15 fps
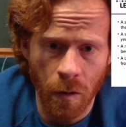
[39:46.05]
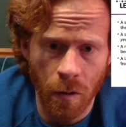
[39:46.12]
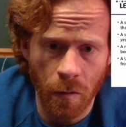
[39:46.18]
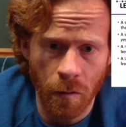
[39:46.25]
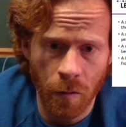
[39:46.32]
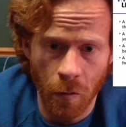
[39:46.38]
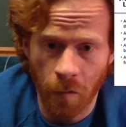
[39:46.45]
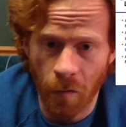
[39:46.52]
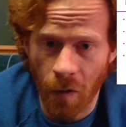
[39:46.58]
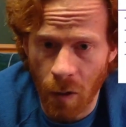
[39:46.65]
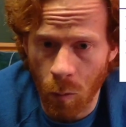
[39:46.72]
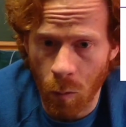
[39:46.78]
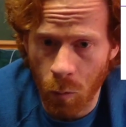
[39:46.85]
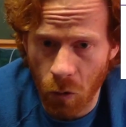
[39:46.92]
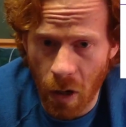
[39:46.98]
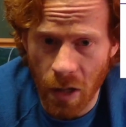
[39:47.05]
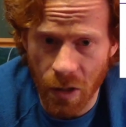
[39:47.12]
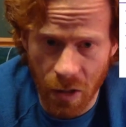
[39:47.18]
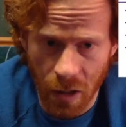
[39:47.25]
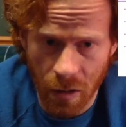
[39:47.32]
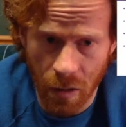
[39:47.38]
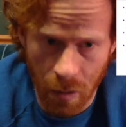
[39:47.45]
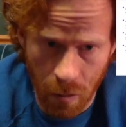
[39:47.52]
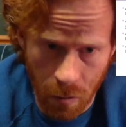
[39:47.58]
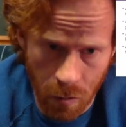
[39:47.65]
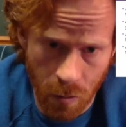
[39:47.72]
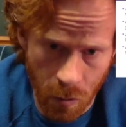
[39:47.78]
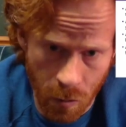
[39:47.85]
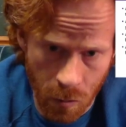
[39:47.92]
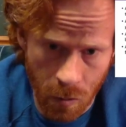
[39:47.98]
your final project that you
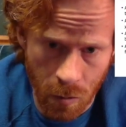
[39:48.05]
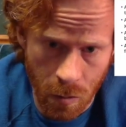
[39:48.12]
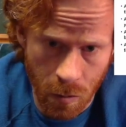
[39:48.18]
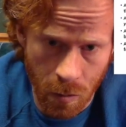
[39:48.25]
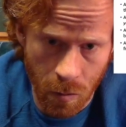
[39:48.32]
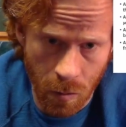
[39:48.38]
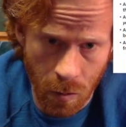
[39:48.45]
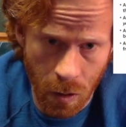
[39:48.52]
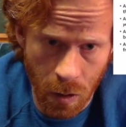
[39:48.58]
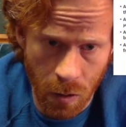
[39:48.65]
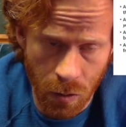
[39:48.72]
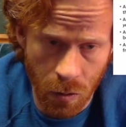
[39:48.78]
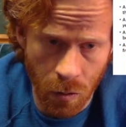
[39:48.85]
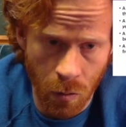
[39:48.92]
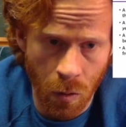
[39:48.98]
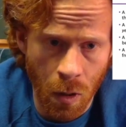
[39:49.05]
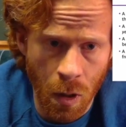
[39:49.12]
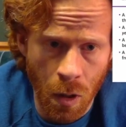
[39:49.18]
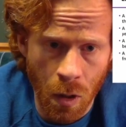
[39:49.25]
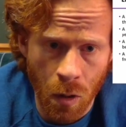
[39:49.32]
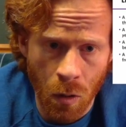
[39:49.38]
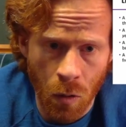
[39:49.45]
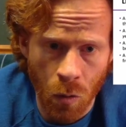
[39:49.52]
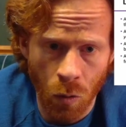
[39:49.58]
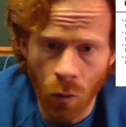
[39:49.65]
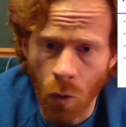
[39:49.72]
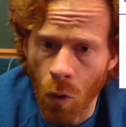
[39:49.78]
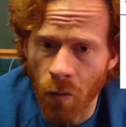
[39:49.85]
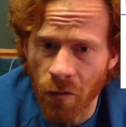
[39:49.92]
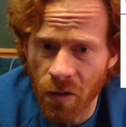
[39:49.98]
do. Okay, so we'll
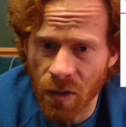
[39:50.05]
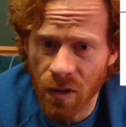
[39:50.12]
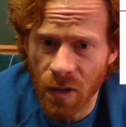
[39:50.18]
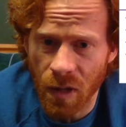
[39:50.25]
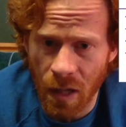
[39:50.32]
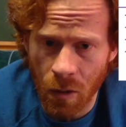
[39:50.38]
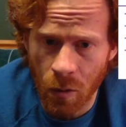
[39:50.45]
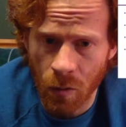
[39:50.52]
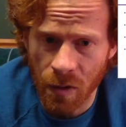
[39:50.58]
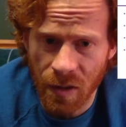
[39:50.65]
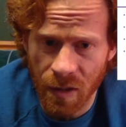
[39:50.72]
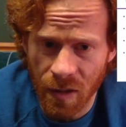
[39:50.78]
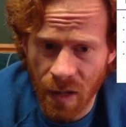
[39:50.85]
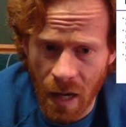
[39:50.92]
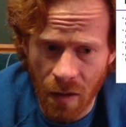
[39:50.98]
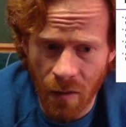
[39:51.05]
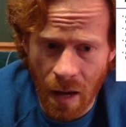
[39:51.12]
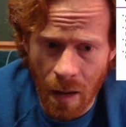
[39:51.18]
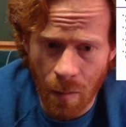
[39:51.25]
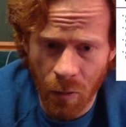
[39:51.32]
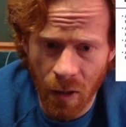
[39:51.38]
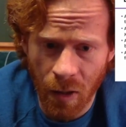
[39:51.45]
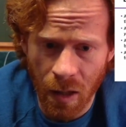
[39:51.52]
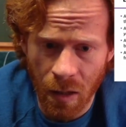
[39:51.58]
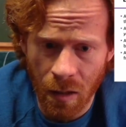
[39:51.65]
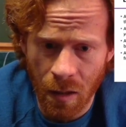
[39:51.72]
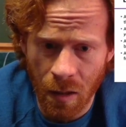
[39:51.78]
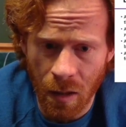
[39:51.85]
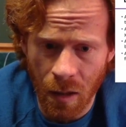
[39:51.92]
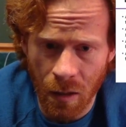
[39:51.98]
go over this. I know this is kind of complicated,
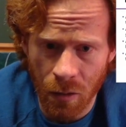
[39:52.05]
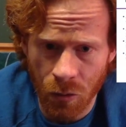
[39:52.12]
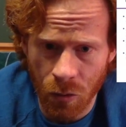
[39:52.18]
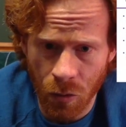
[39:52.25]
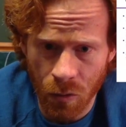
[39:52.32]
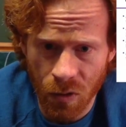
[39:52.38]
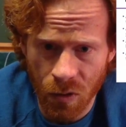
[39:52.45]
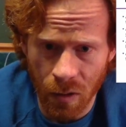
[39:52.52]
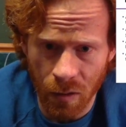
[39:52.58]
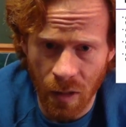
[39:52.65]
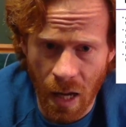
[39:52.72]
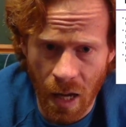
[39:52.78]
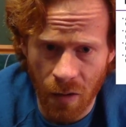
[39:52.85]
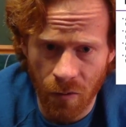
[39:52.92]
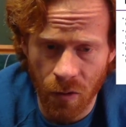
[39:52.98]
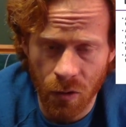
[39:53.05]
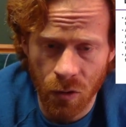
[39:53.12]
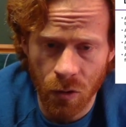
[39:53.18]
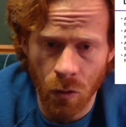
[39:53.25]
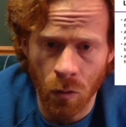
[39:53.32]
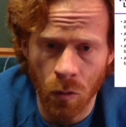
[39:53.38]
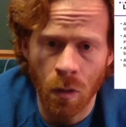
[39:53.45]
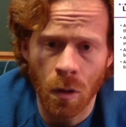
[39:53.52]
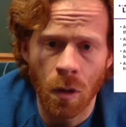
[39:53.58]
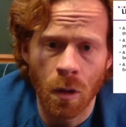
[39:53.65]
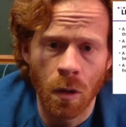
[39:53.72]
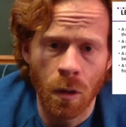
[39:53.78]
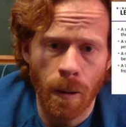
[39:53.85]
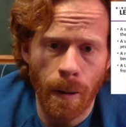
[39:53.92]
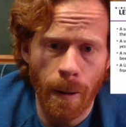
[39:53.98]
and I introduced a lot of it, so
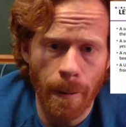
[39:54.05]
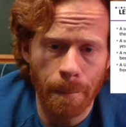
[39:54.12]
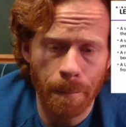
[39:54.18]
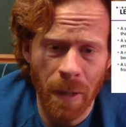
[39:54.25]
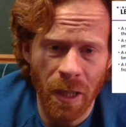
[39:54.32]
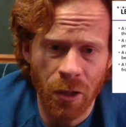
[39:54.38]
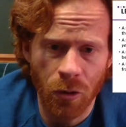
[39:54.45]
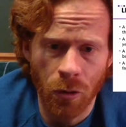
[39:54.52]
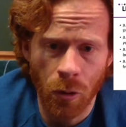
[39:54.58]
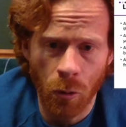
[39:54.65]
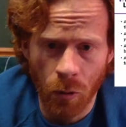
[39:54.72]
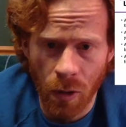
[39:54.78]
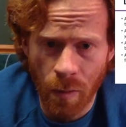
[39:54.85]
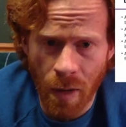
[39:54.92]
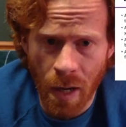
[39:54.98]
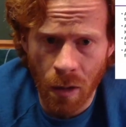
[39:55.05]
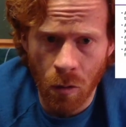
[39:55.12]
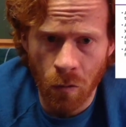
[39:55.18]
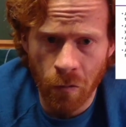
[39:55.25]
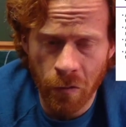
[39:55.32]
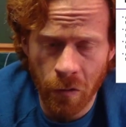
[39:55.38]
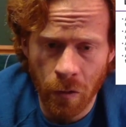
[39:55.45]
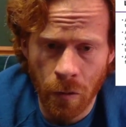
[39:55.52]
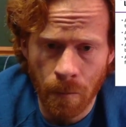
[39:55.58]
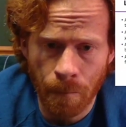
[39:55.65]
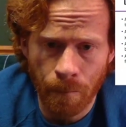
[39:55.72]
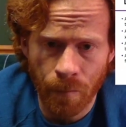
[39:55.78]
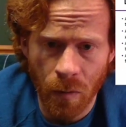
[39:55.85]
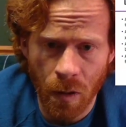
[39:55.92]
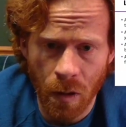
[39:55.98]
make sure you read back over
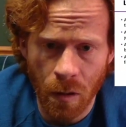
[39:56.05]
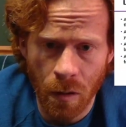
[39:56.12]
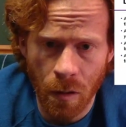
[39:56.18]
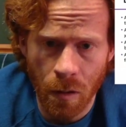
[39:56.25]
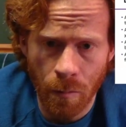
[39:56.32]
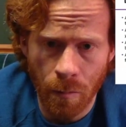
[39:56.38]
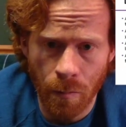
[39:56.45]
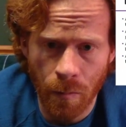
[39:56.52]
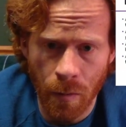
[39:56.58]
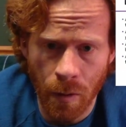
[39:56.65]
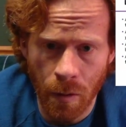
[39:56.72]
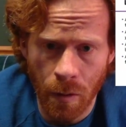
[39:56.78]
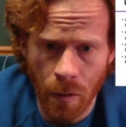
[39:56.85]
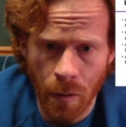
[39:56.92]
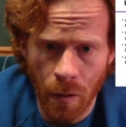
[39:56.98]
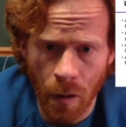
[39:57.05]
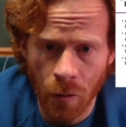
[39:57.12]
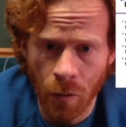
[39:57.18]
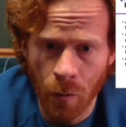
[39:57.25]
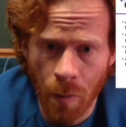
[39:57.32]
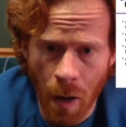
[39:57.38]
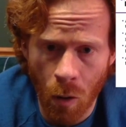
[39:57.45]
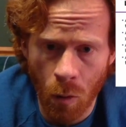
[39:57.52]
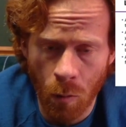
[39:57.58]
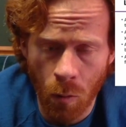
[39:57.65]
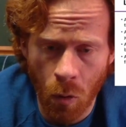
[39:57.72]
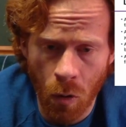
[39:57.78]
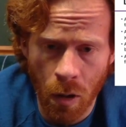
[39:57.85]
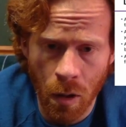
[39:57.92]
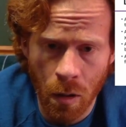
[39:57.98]
the other
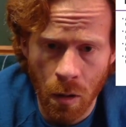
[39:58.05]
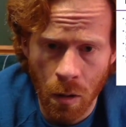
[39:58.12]
PowerPoint,